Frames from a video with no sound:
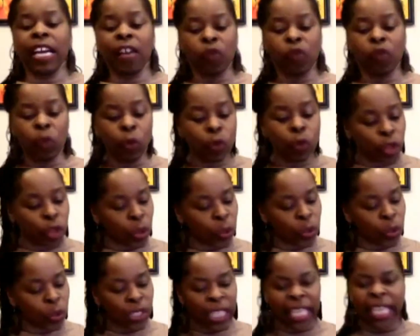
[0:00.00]
if you
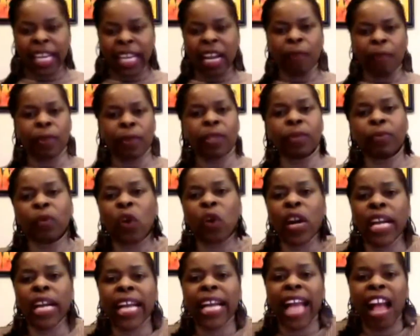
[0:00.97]
choose to get up in the
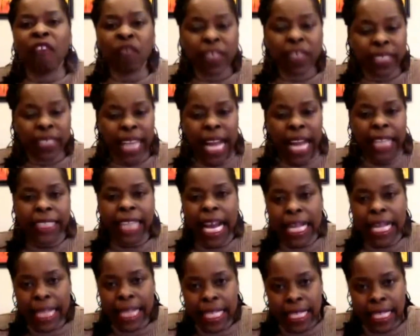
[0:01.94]
morning every day and
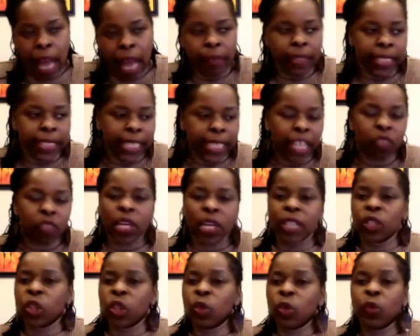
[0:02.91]
take the time to get
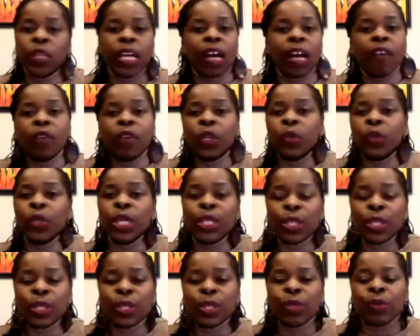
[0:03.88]
dressed and do whatever you
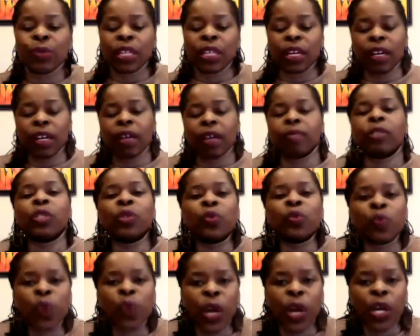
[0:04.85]
need to do to come
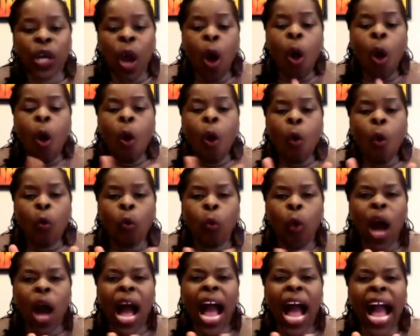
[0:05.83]
into work,
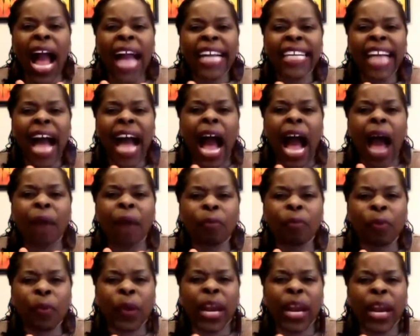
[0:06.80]
why
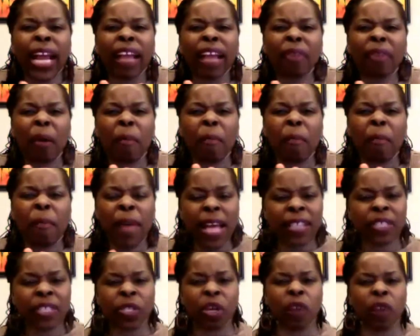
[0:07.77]
not bring the
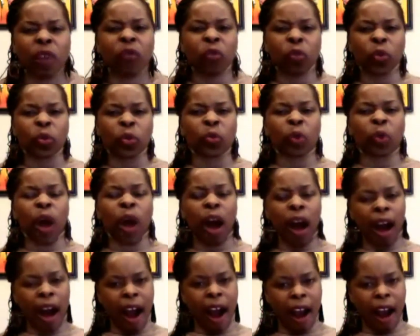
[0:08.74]
best of who you
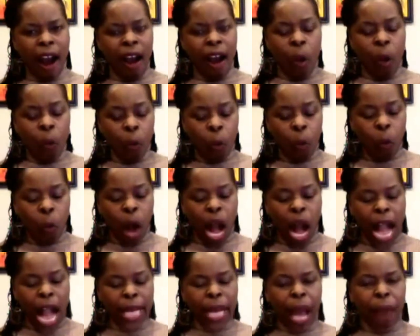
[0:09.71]
are?
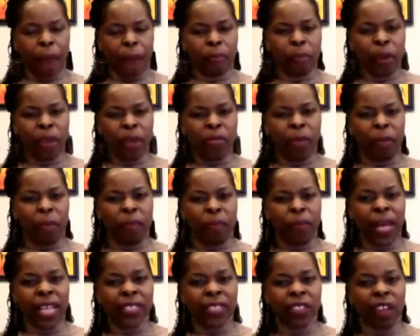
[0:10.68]
Why not bring the
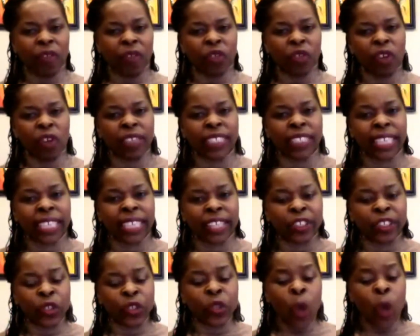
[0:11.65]
best of your
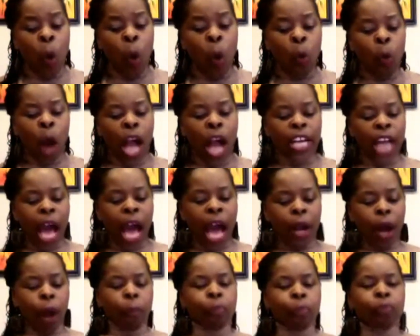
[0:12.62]
intentions? Why not
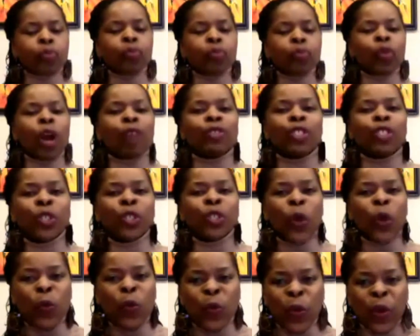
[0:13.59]
approach
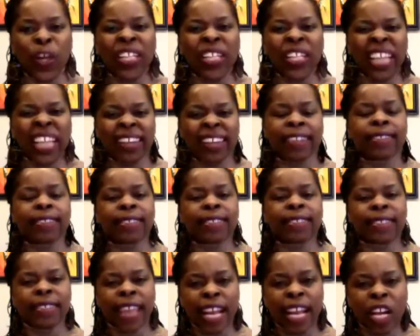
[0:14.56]
your work like it's
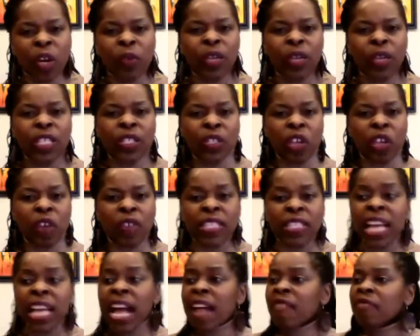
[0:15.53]
sacred
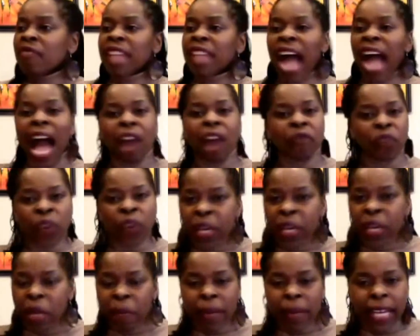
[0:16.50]
service? Not for
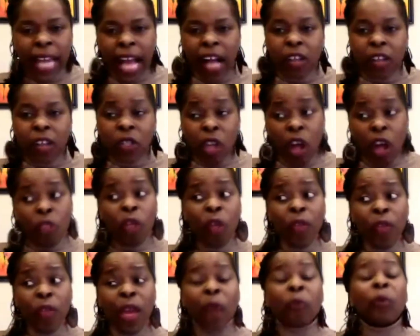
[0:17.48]
anybody else,
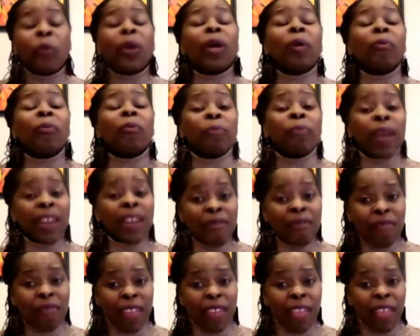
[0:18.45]
although they will
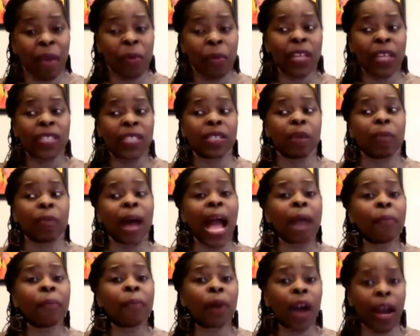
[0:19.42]
benefit. There's a
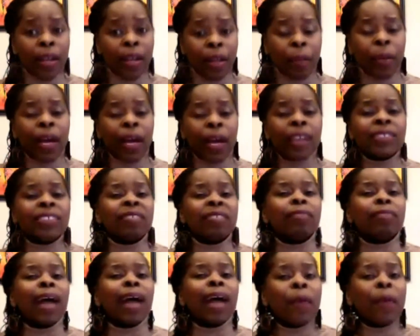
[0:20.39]
byproduct, a
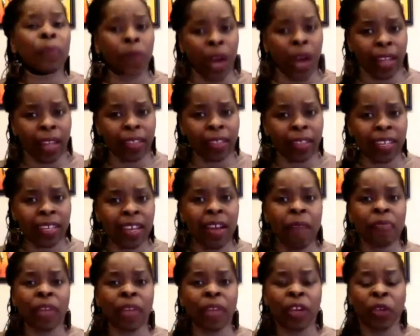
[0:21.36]
positive byproduct
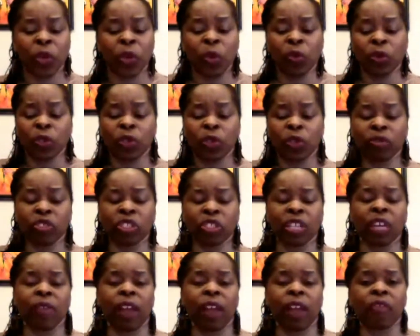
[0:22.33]
that you will sort of
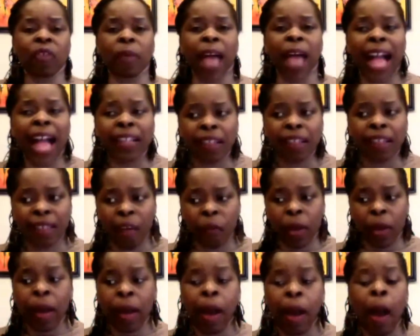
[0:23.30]
generate from acting
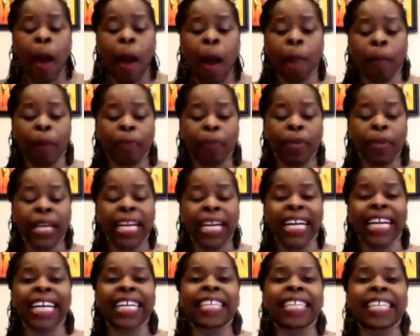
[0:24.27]
way, but
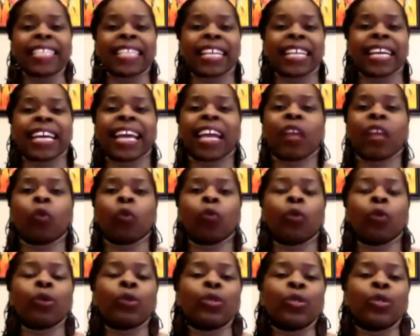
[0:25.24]
because it
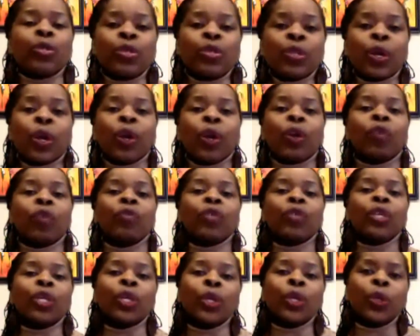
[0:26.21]
will serve
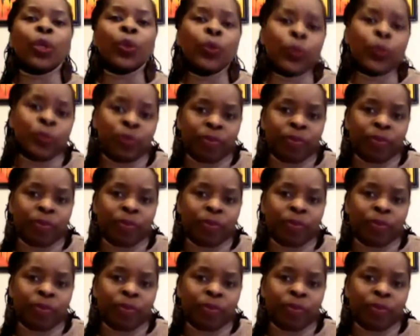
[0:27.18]
you.